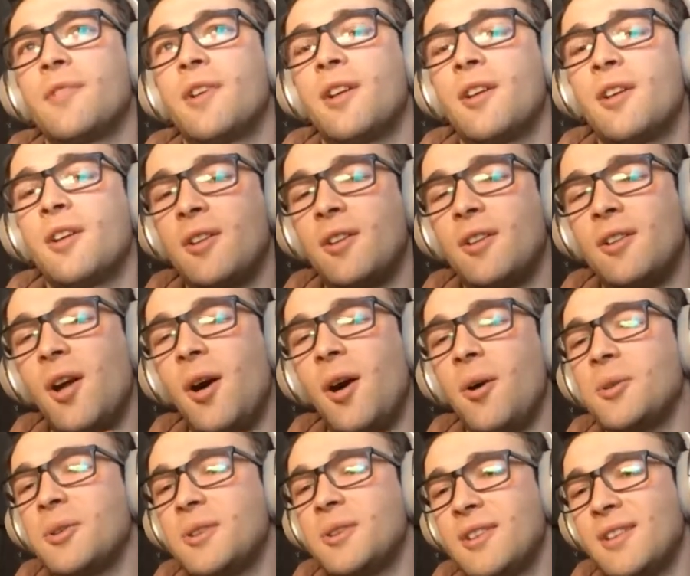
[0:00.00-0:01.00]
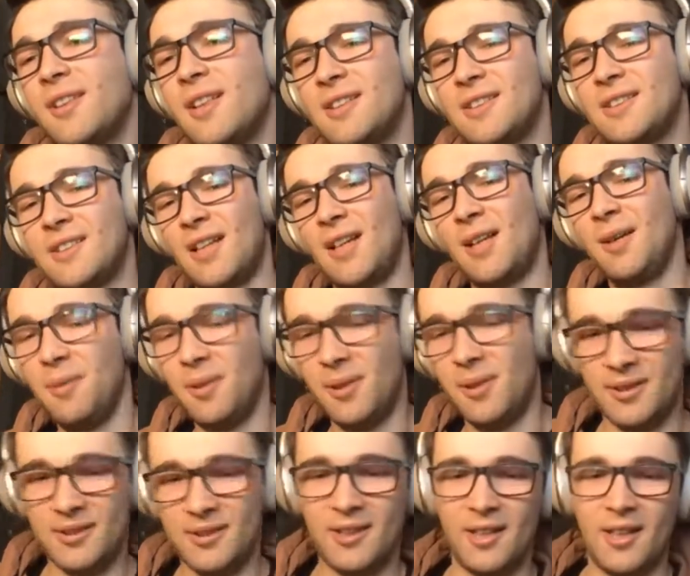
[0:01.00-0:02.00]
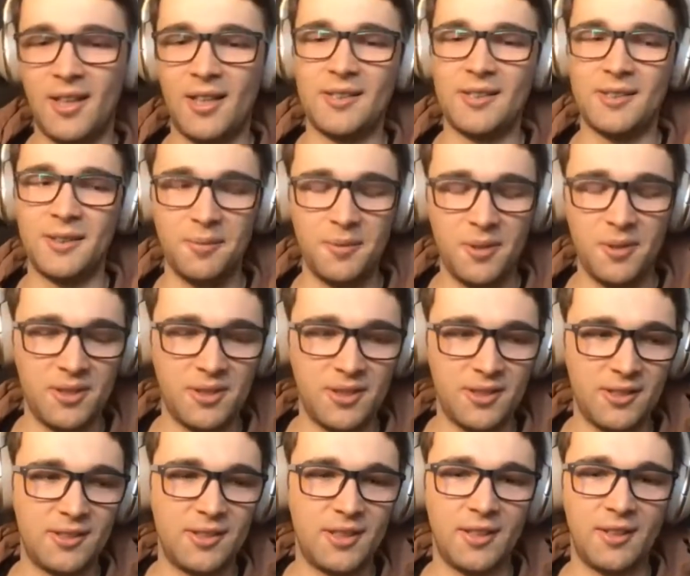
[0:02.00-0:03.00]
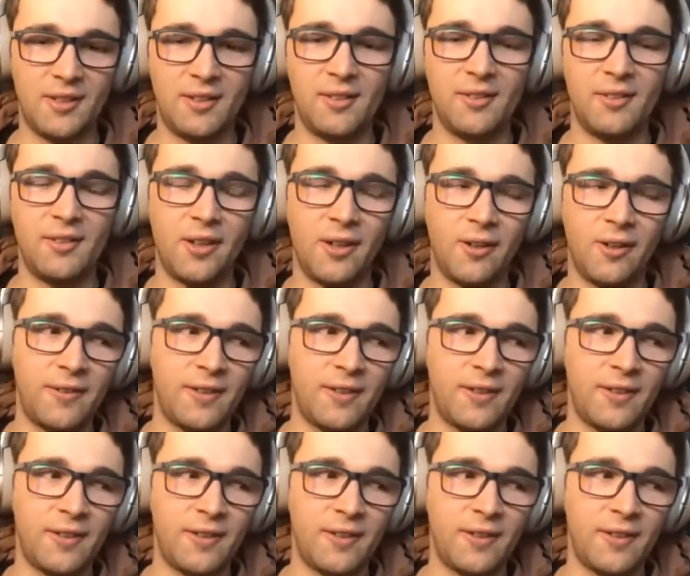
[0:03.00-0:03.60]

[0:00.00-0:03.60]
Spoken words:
closed, let's say, because there are some niches that nothing